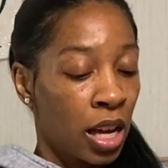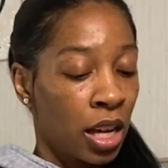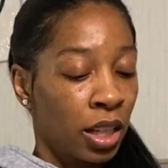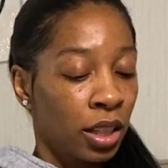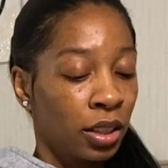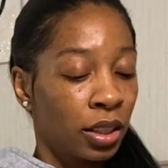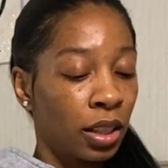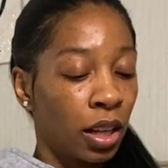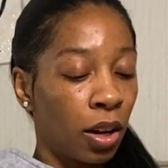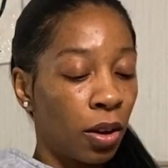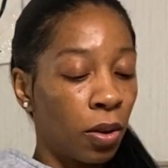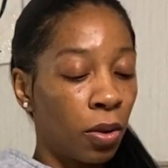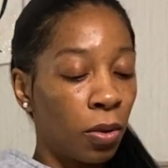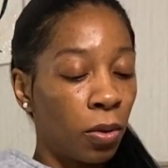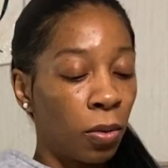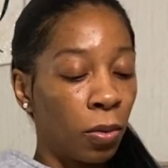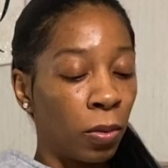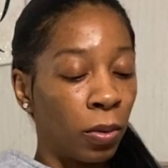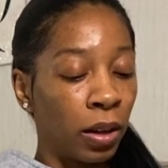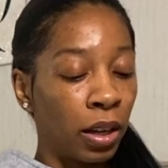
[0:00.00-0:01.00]

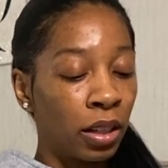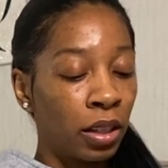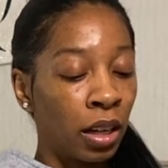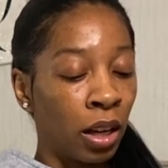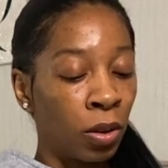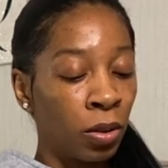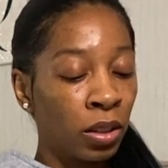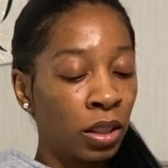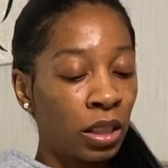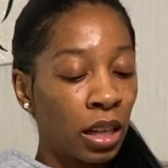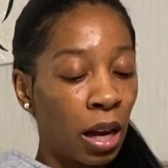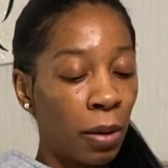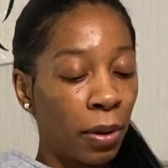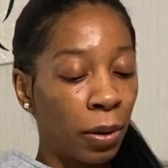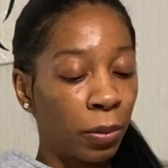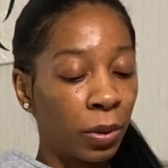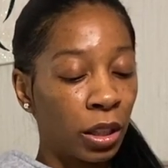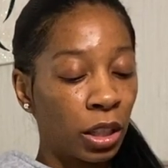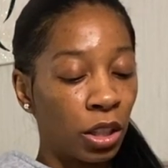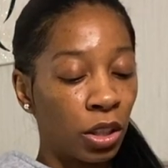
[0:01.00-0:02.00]
So the only time I
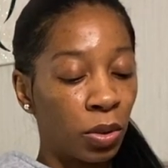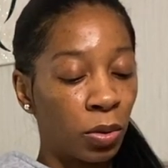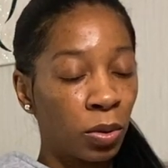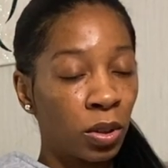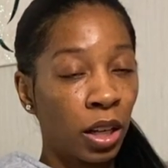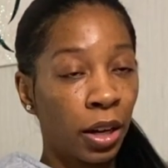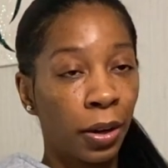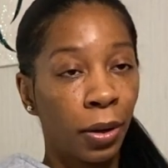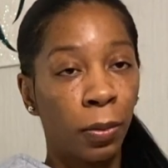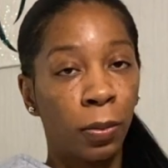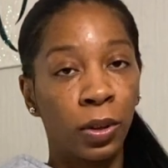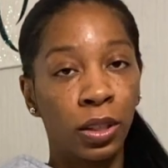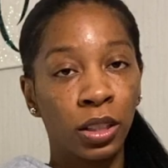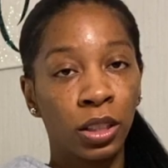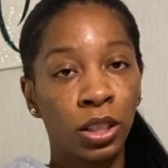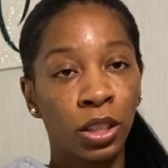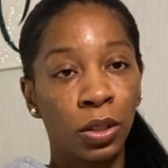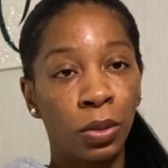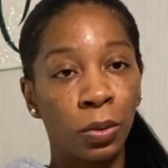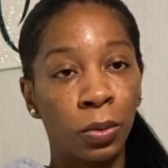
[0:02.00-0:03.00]
really used her was
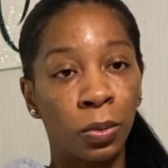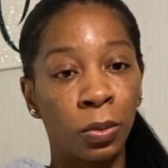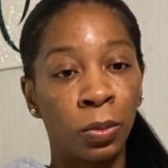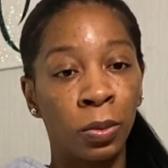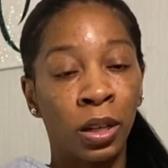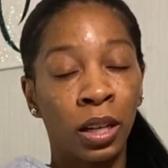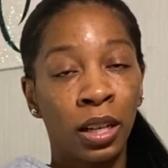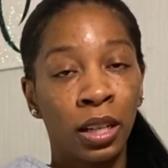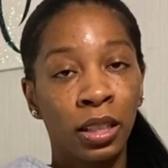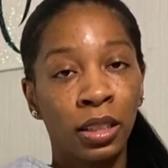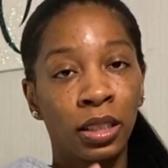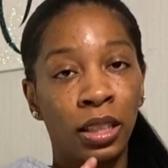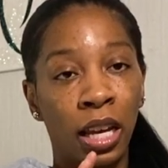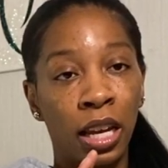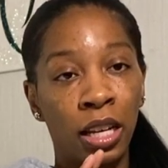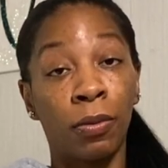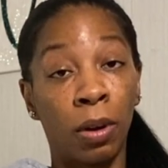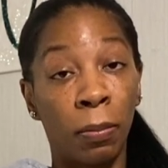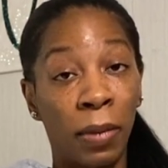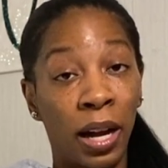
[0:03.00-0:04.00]
to
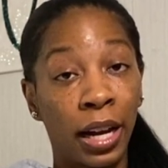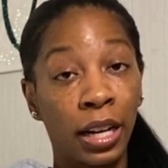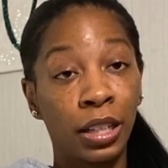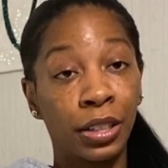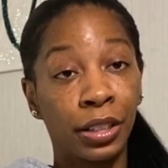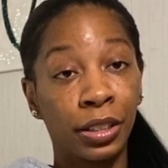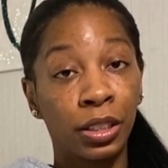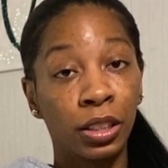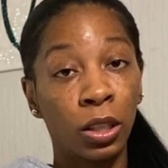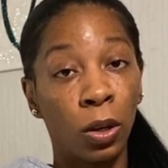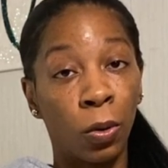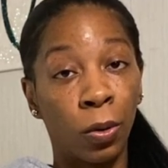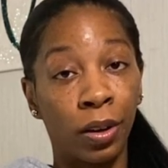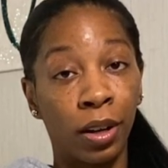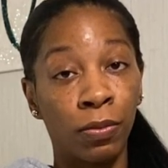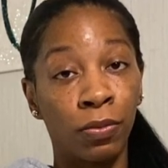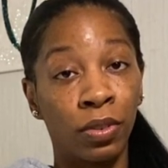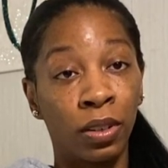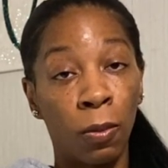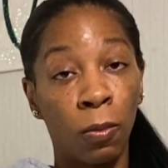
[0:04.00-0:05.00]
set reminders,
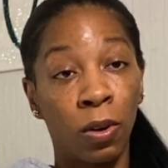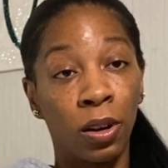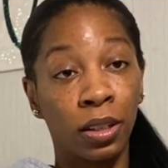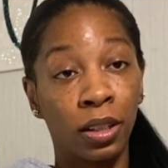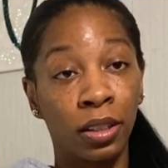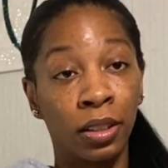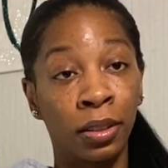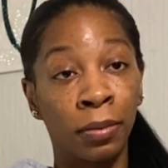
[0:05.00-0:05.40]
or if I want